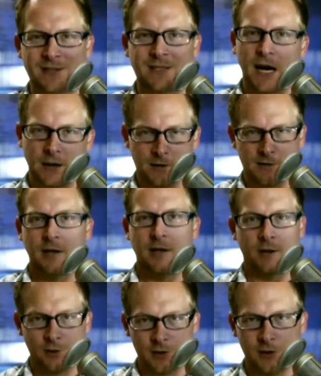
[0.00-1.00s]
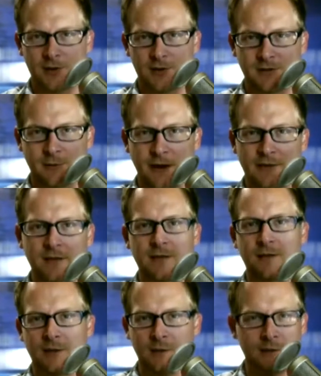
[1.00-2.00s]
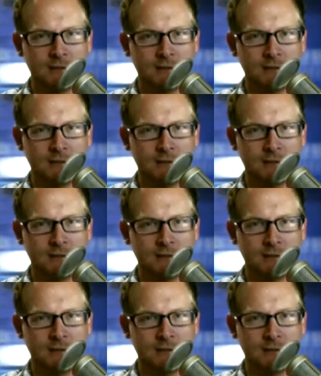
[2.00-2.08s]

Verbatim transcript: Skyler's like, "Are you sure this is the right thing to do?"